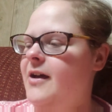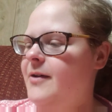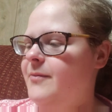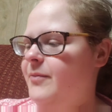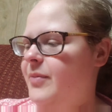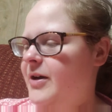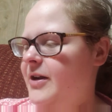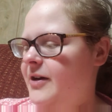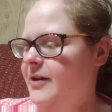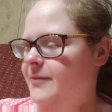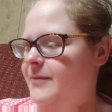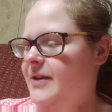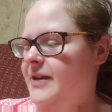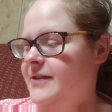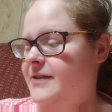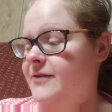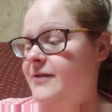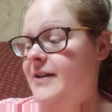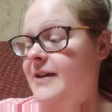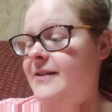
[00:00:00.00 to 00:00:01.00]
But yeah.
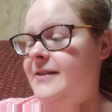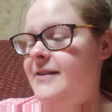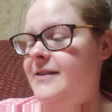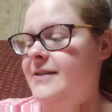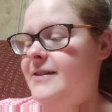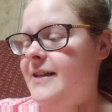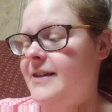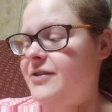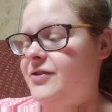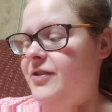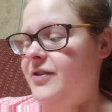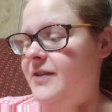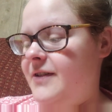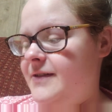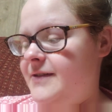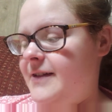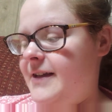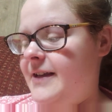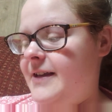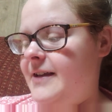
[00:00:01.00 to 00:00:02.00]
So that this is actually the
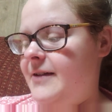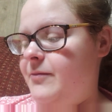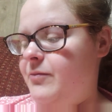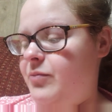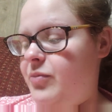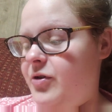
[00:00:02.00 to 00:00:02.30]
second